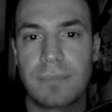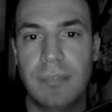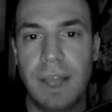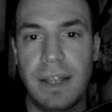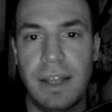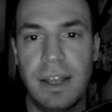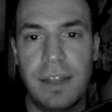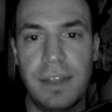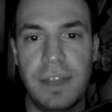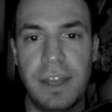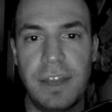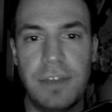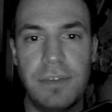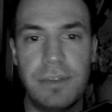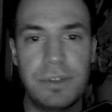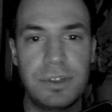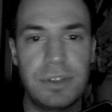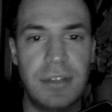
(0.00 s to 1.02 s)
And yeah, thank
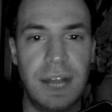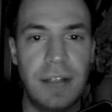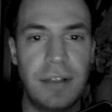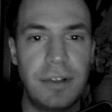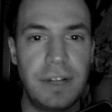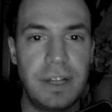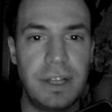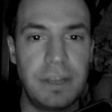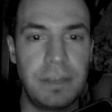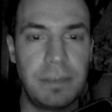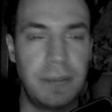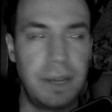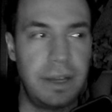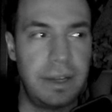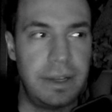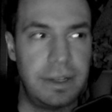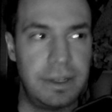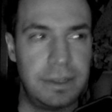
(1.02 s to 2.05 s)
you for tolerating
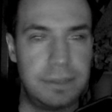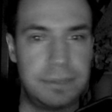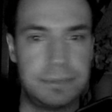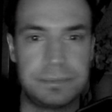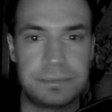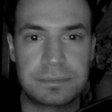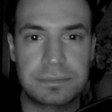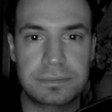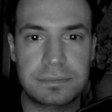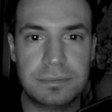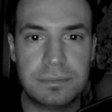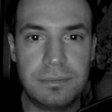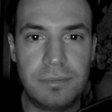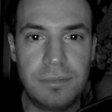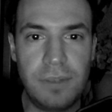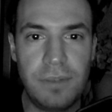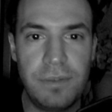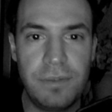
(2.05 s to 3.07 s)
my
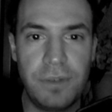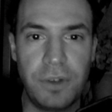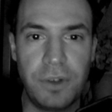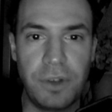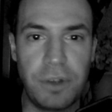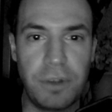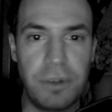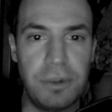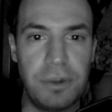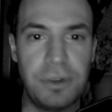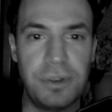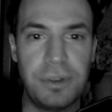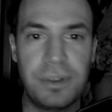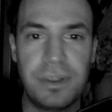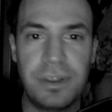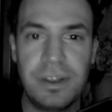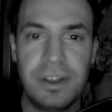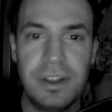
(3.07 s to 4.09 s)
photo
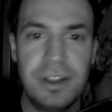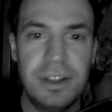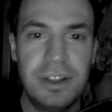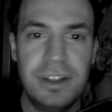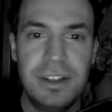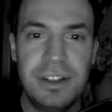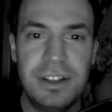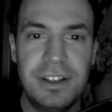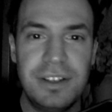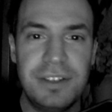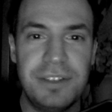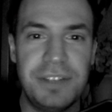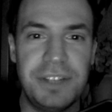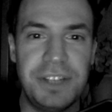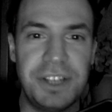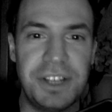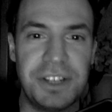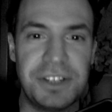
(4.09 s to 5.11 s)
booth
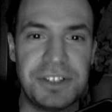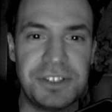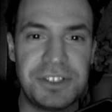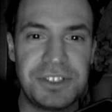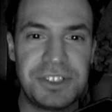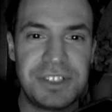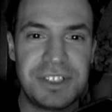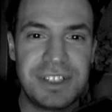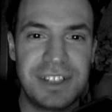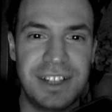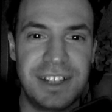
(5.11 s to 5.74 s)
videos.